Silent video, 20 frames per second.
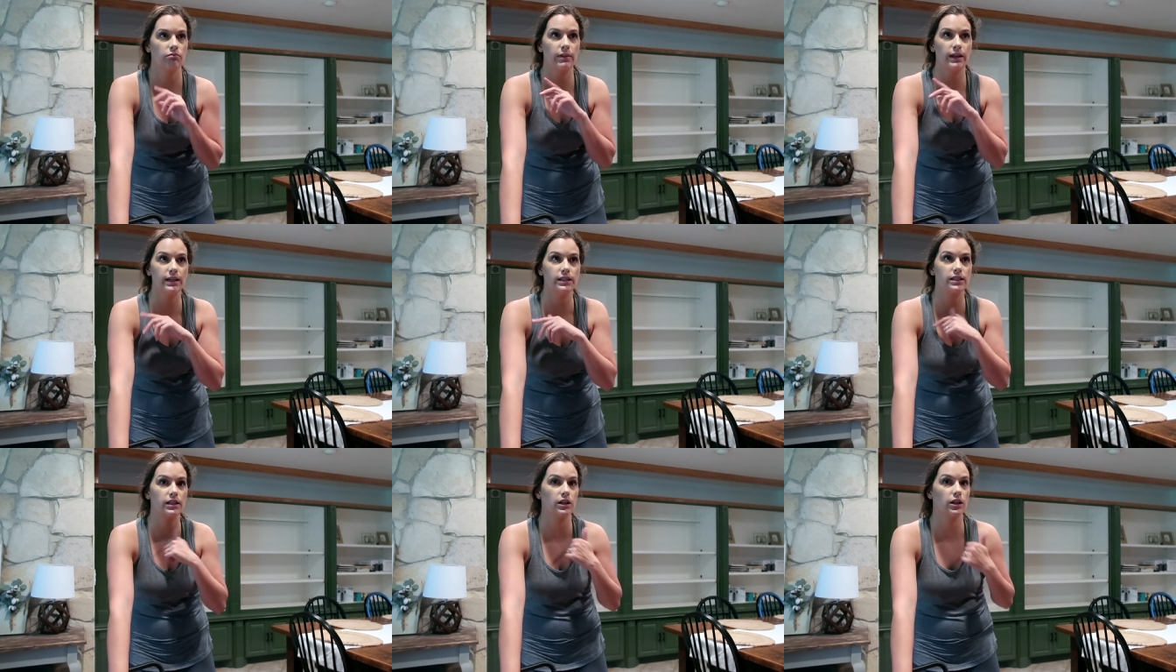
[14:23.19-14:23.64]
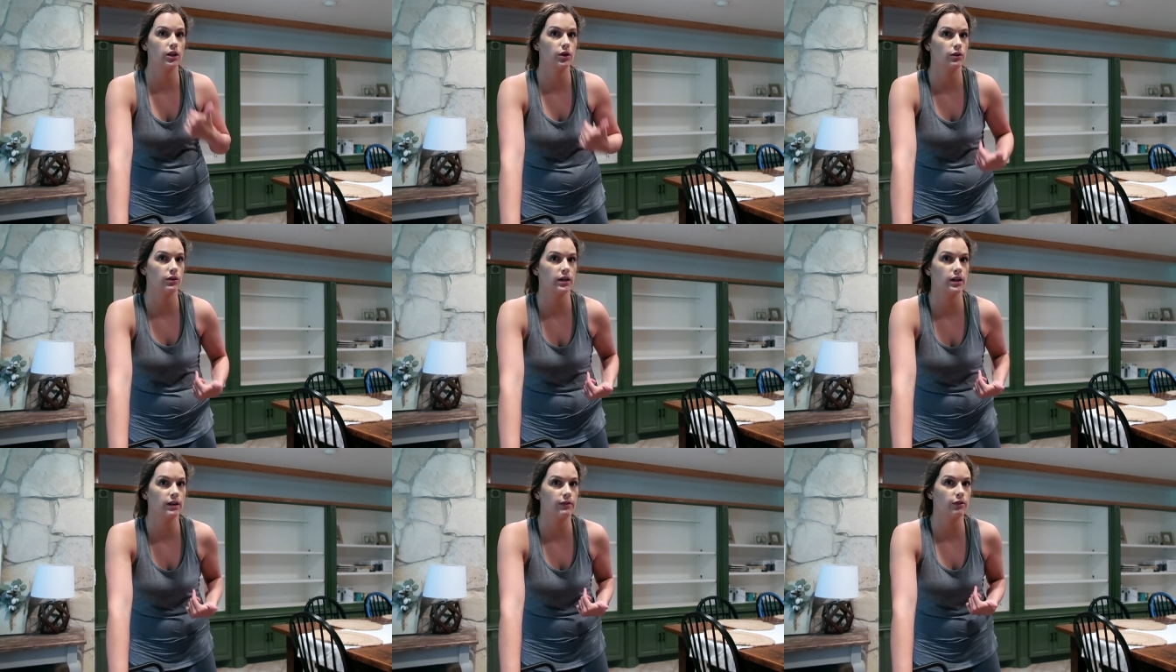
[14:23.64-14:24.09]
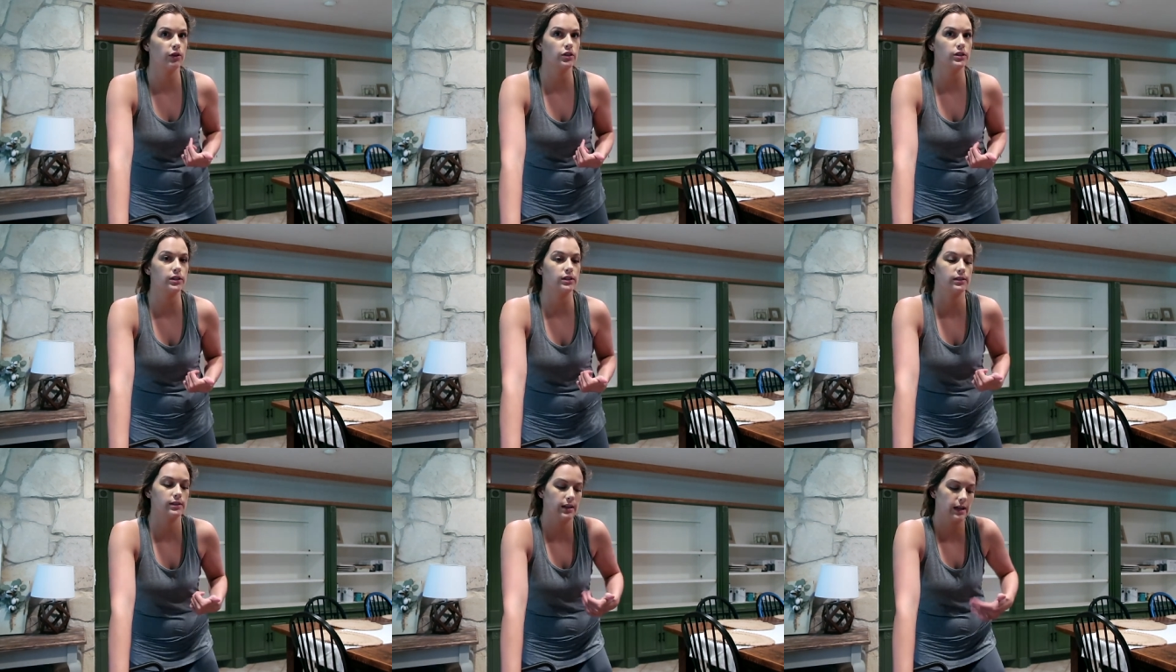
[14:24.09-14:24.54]
piece of clothing
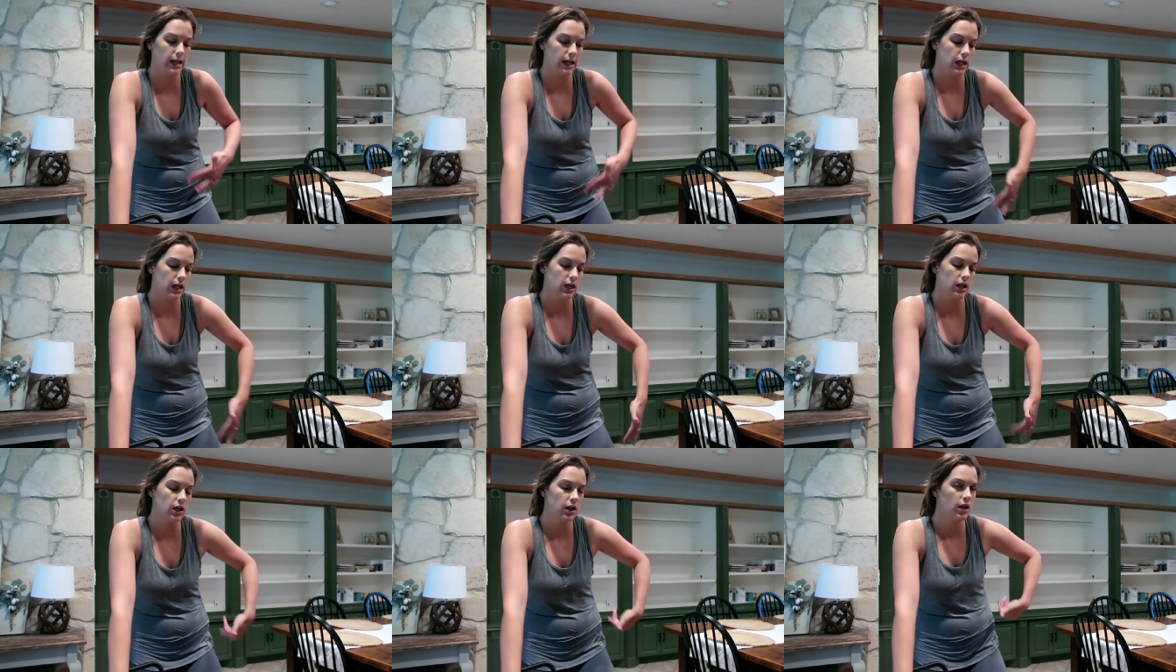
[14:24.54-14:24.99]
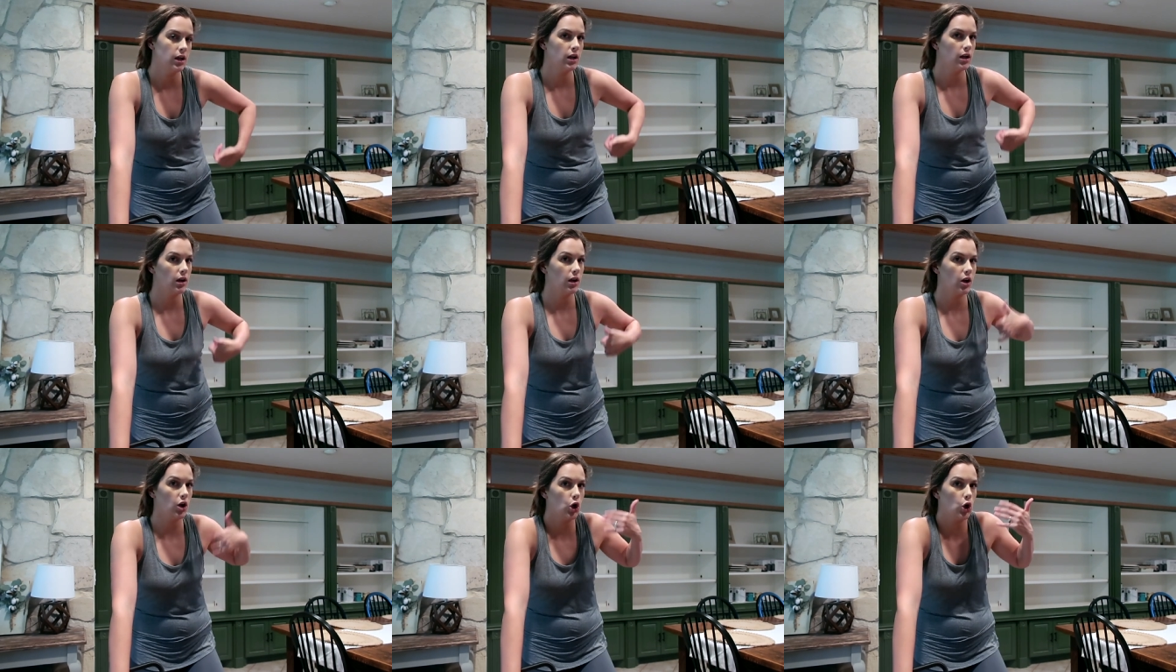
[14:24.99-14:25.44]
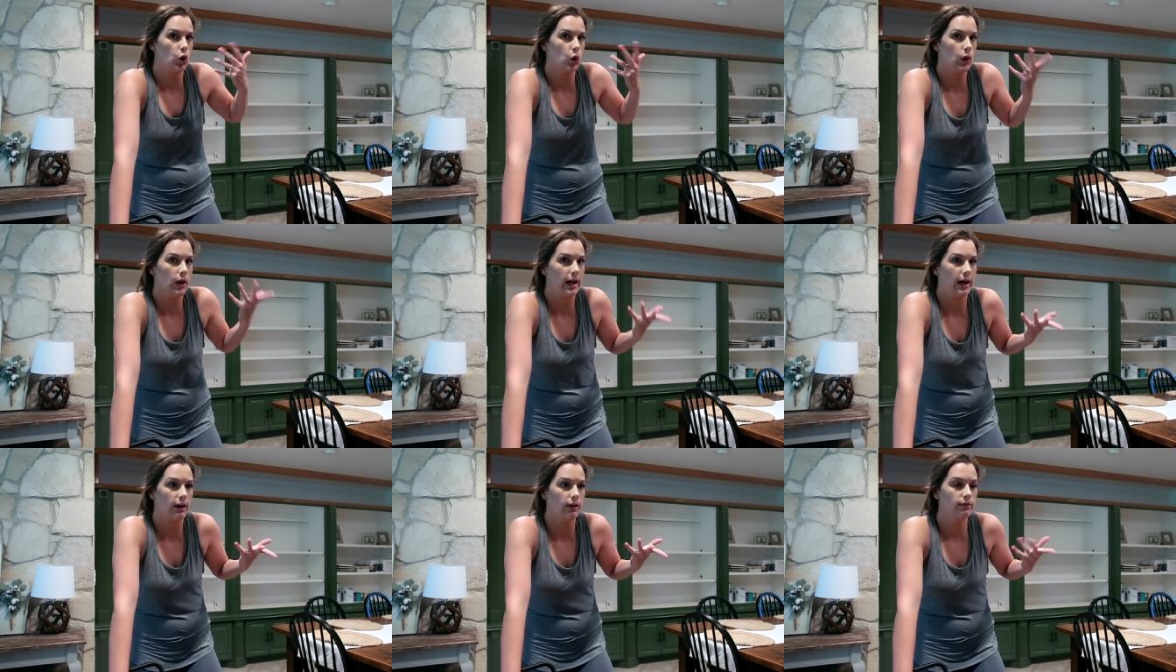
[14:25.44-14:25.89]
versus like a
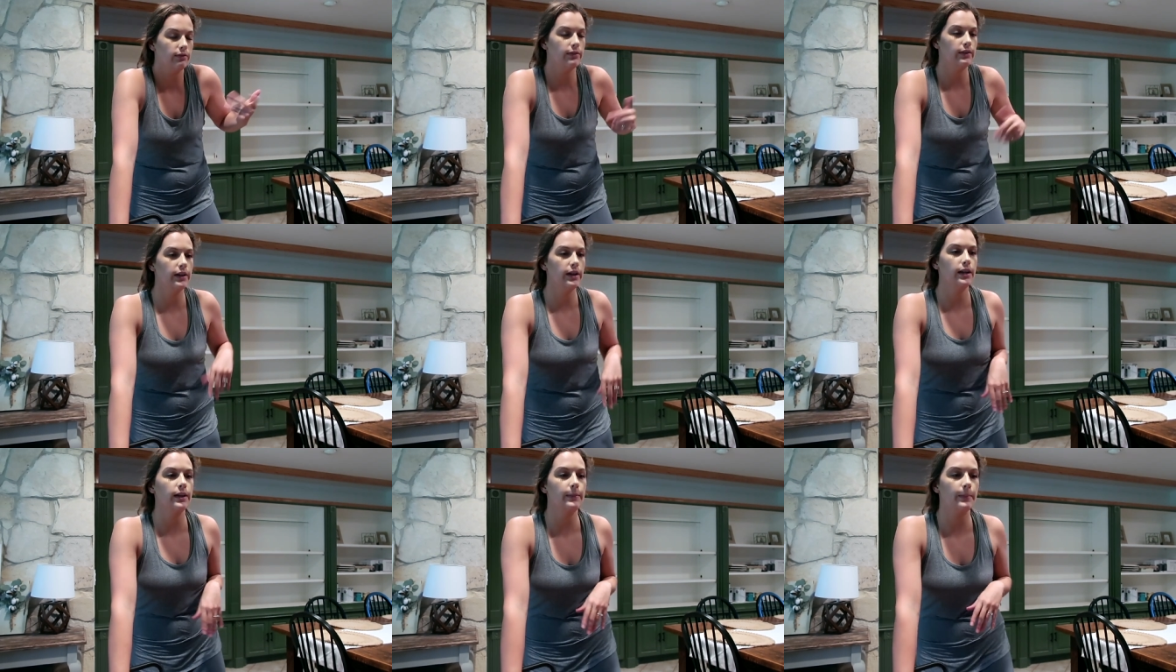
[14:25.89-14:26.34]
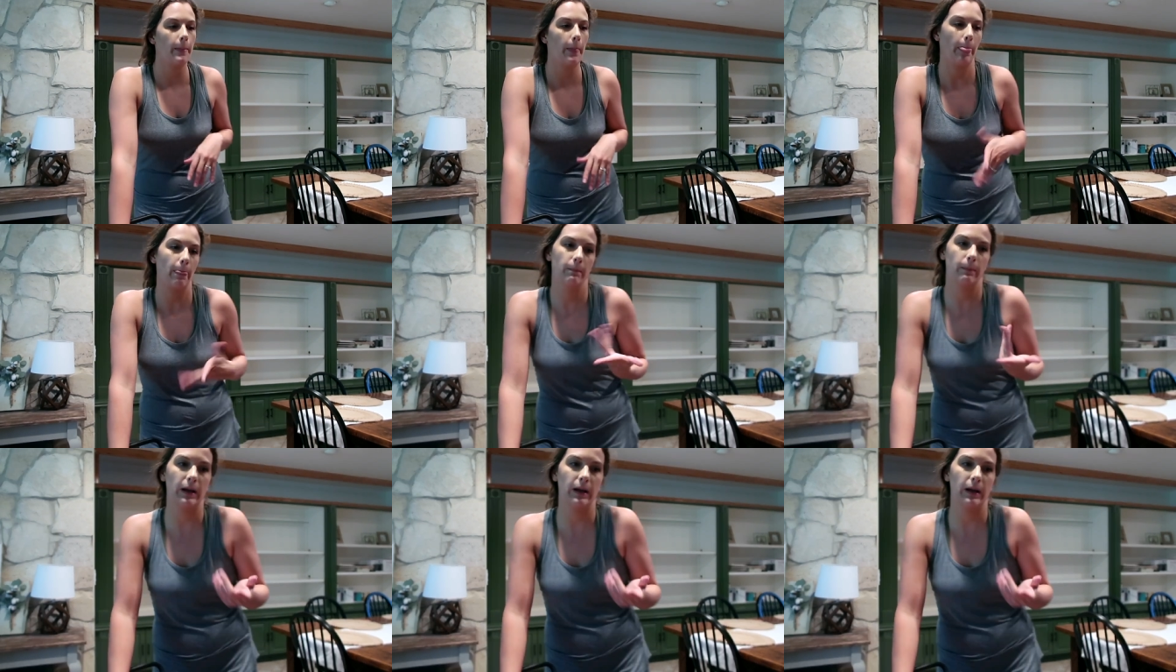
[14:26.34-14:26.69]
whole outfit.